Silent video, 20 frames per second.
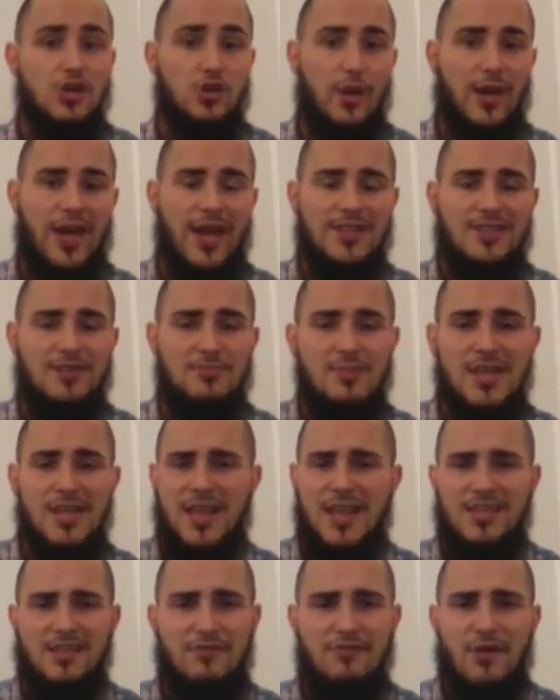So again, to me,
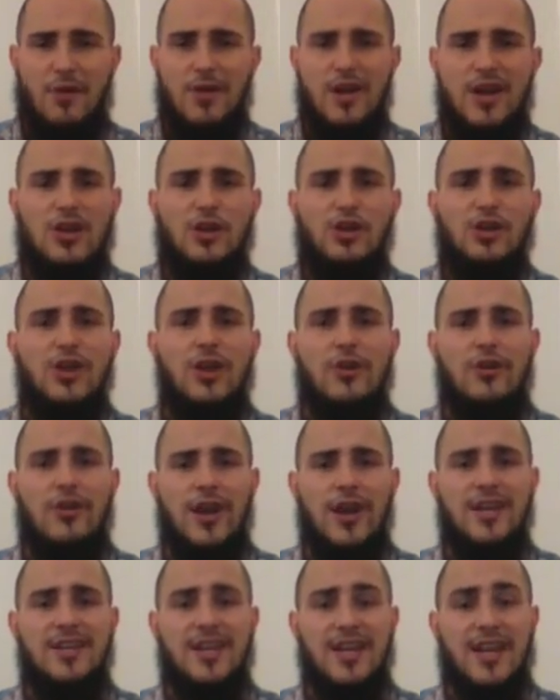that is a very
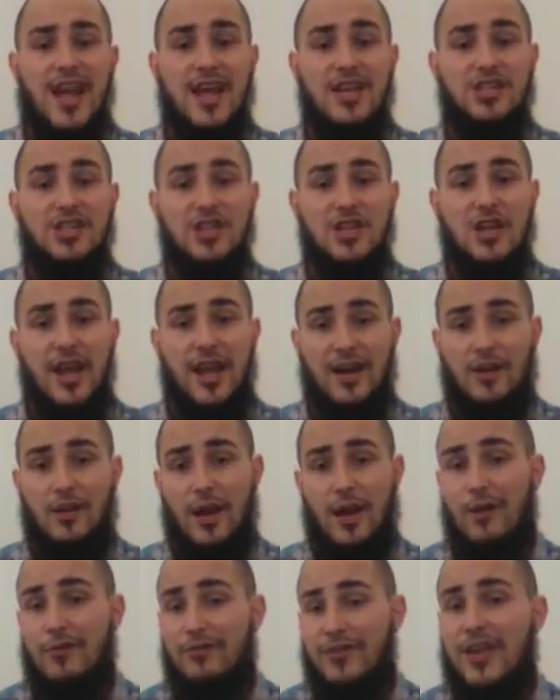clear indication and
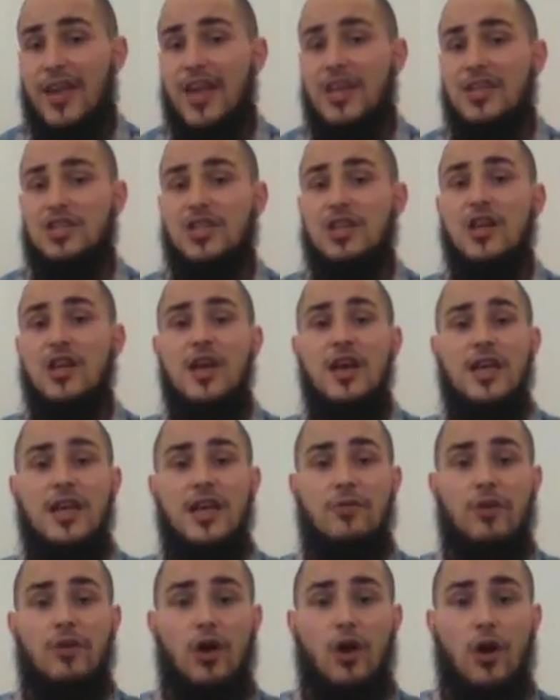clarification
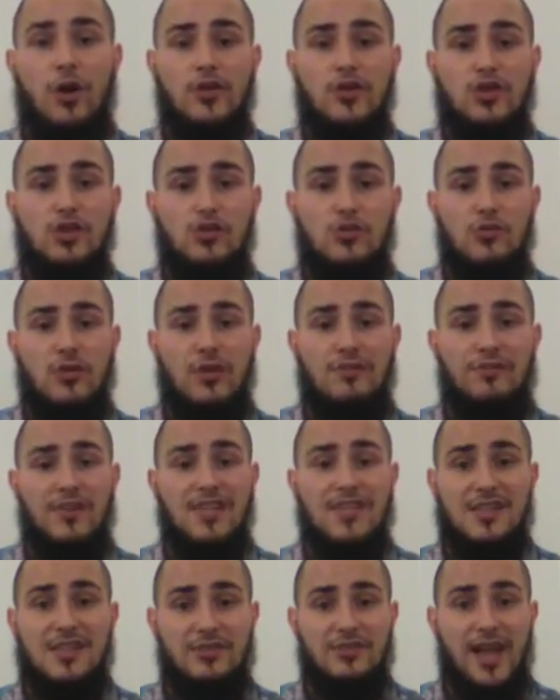in regards to the
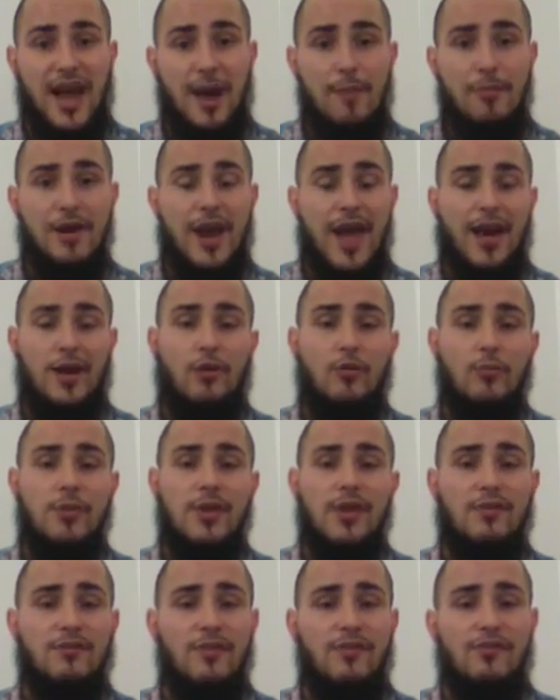Feast of Tabernacle
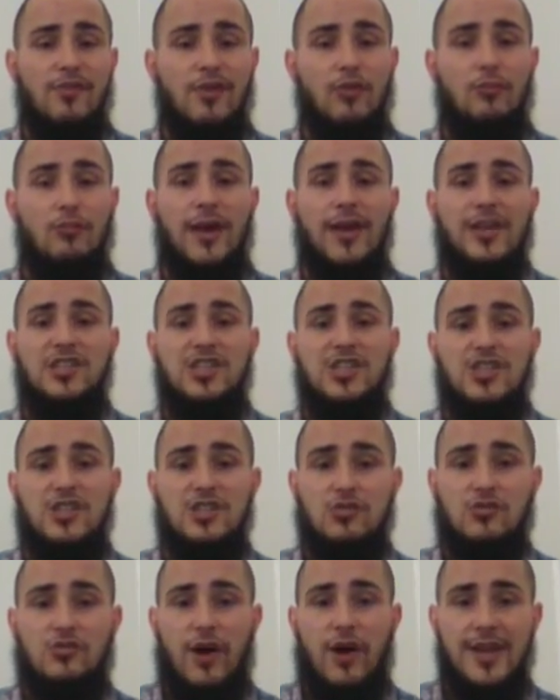being fulfilled by
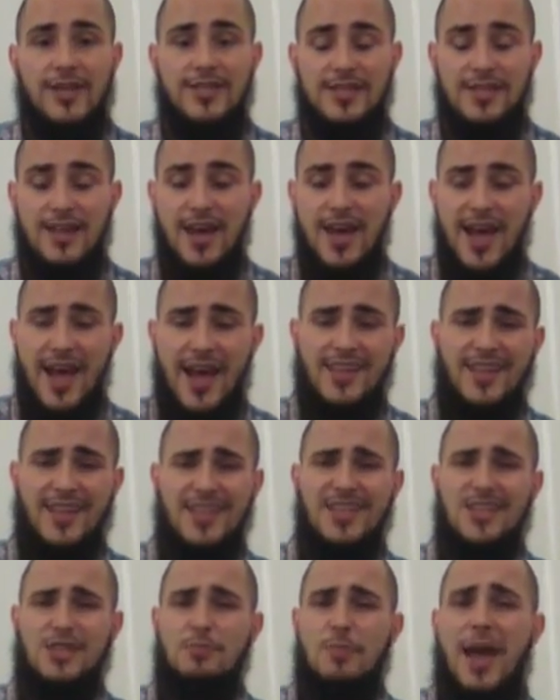Jesus Christ. And
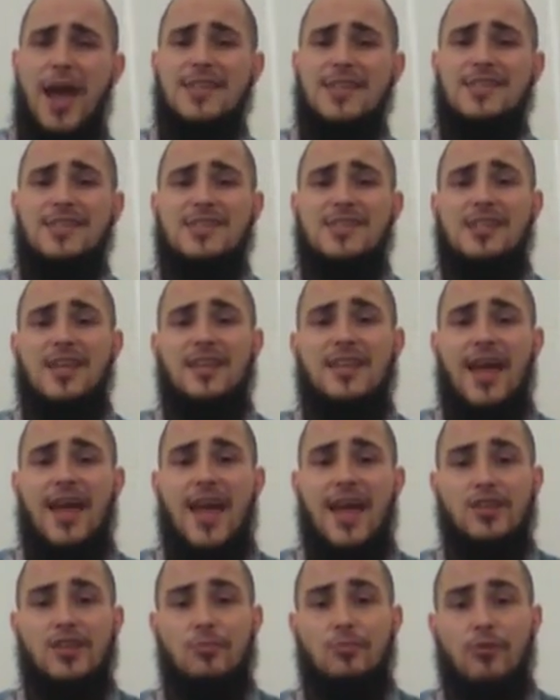then this past Sunday,
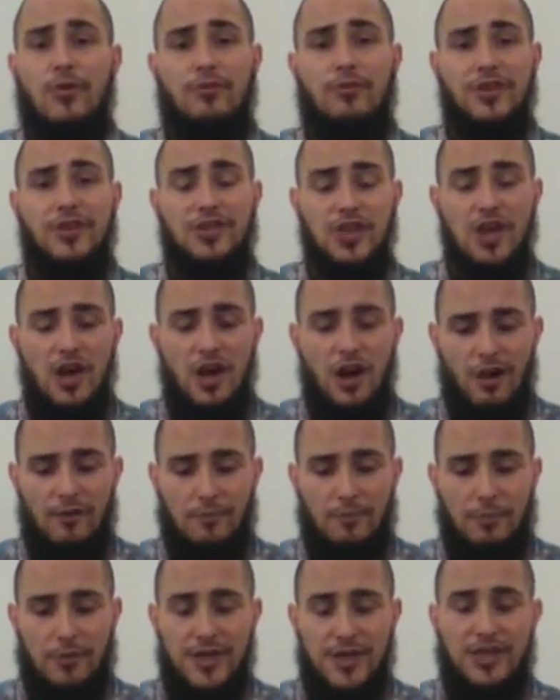I had the privilege
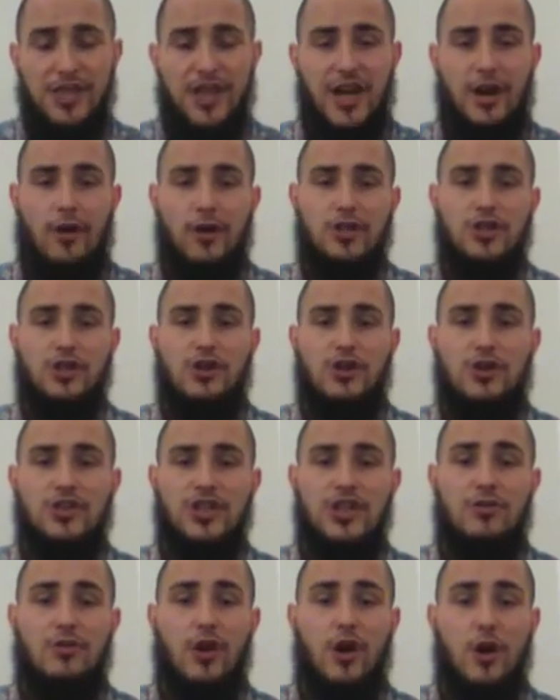of preaching at our
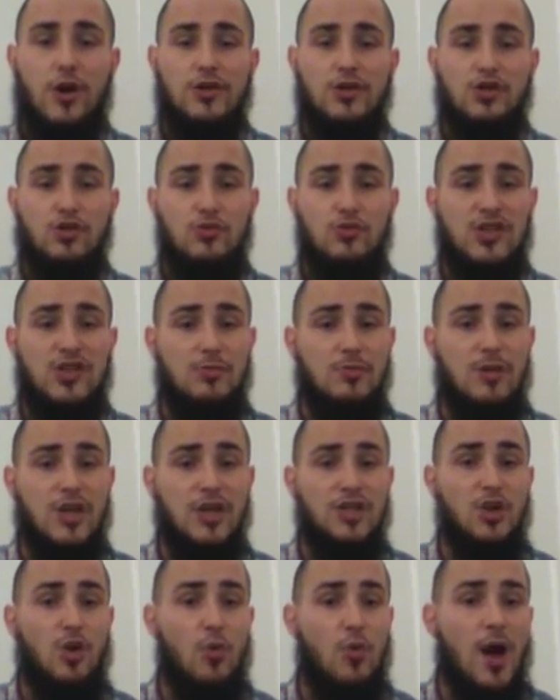church in regards to
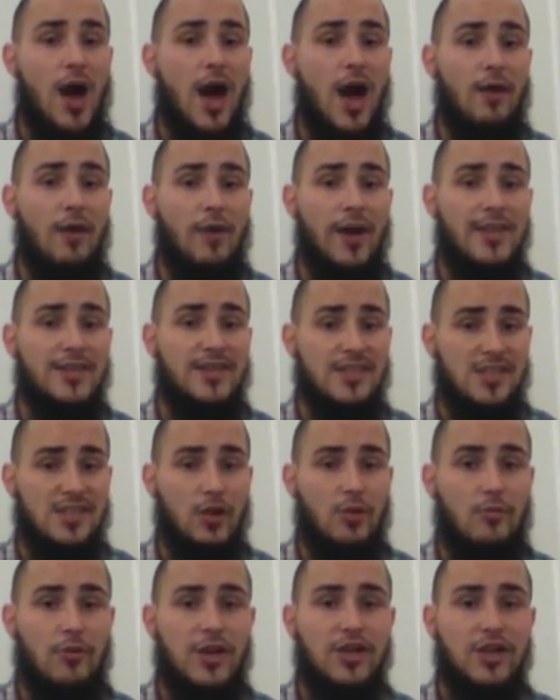Simchat Torah, right? The
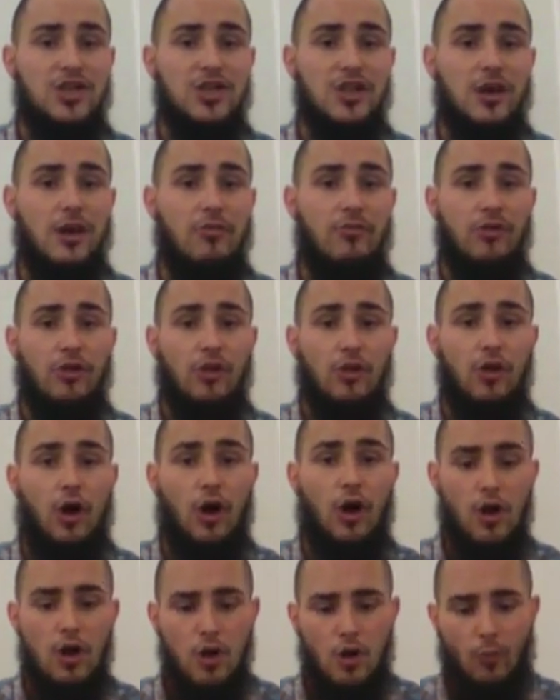celebration of the
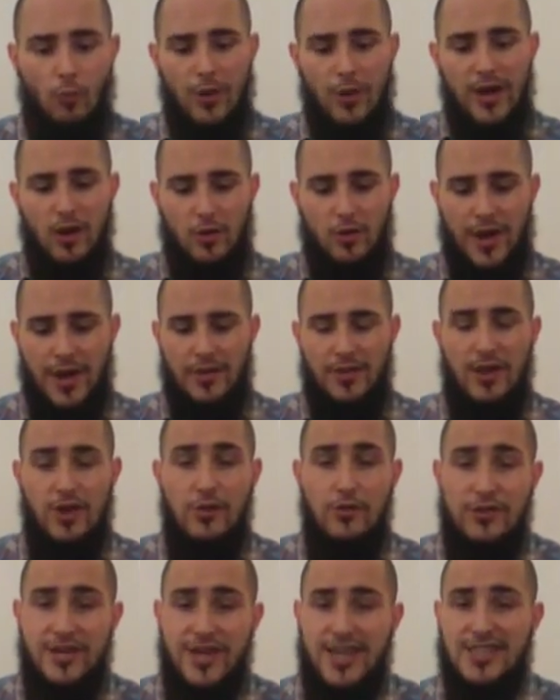law. We know that in the
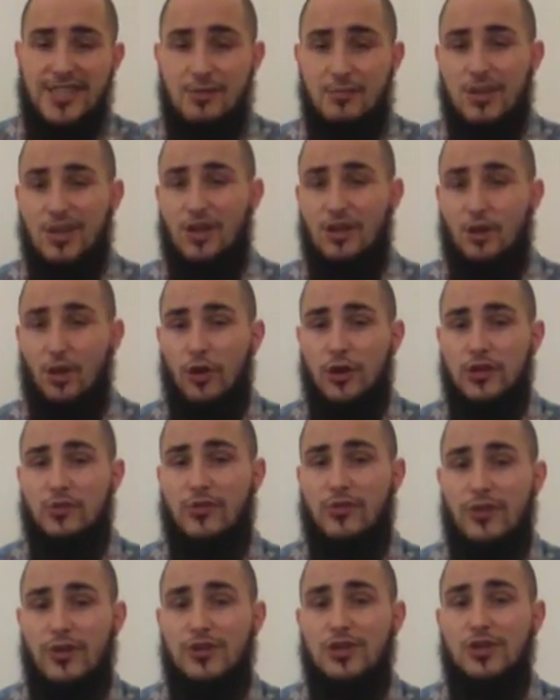New Testament, the law is
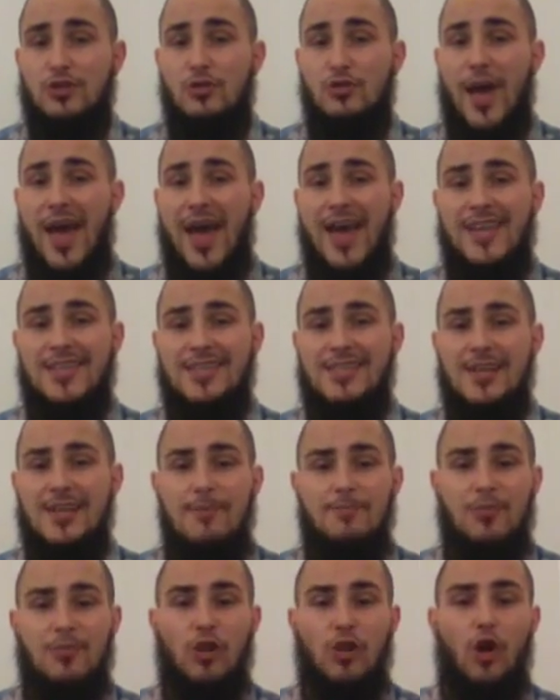referred to
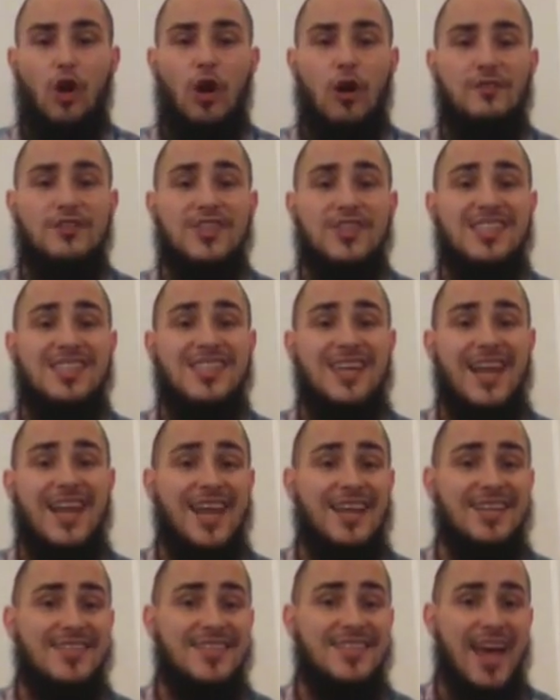as the law of sin
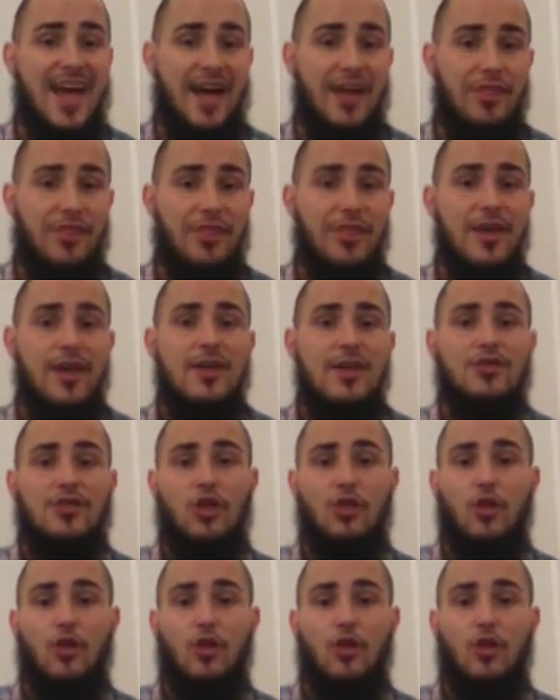and death.